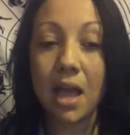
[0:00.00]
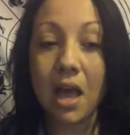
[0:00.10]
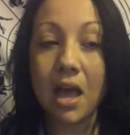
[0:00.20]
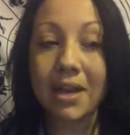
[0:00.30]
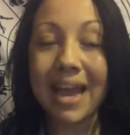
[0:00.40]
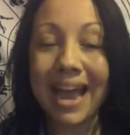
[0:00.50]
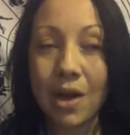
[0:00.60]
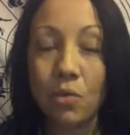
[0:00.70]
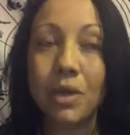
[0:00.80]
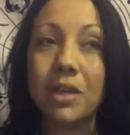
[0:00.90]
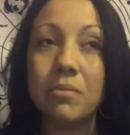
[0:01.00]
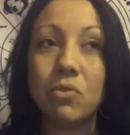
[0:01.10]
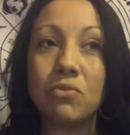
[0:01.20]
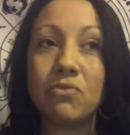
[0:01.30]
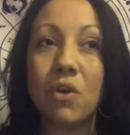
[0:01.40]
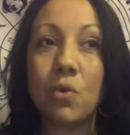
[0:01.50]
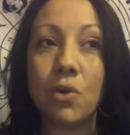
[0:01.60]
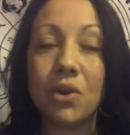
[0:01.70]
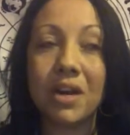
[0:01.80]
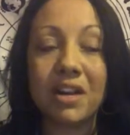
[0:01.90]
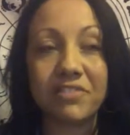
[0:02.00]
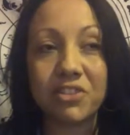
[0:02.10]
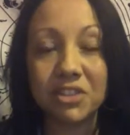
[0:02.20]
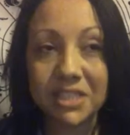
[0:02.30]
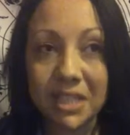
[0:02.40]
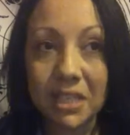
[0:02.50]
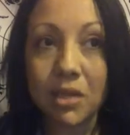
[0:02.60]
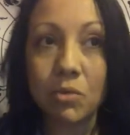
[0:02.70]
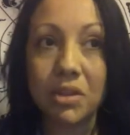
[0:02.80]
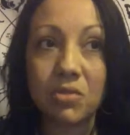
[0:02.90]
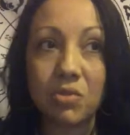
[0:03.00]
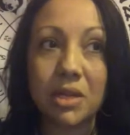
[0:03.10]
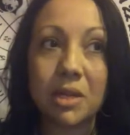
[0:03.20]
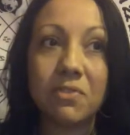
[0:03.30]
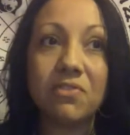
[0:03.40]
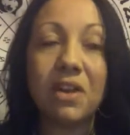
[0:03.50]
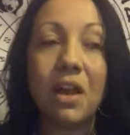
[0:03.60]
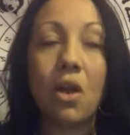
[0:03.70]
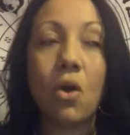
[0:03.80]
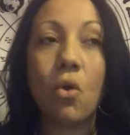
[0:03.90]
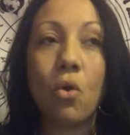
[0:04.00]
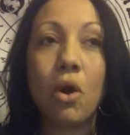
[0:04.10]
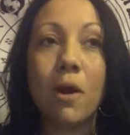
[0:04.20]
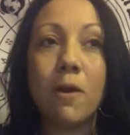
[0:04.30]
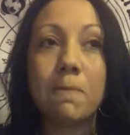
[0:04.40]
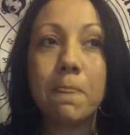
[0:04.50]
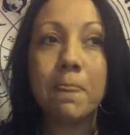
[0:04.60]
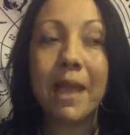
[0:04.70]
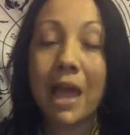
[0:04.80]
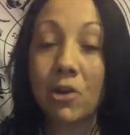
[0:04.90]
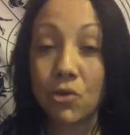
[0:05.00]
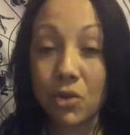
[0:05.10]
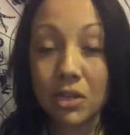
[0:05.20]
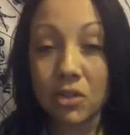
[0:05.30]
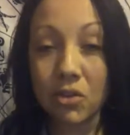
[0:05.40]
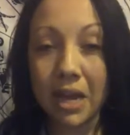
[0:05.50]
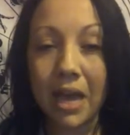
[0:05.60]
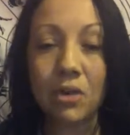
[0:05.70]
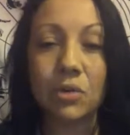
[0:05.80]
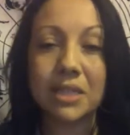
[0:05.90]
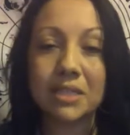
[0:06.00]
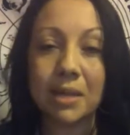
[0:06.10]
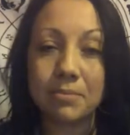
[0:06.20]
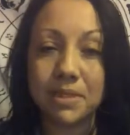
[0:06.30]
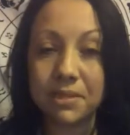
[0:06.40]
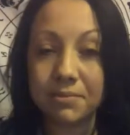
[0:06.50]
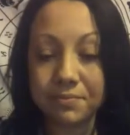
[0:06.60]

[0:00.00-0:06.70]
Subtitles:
on how we can move forward, and if you're dealing with grief, or how you can learn how to accept it.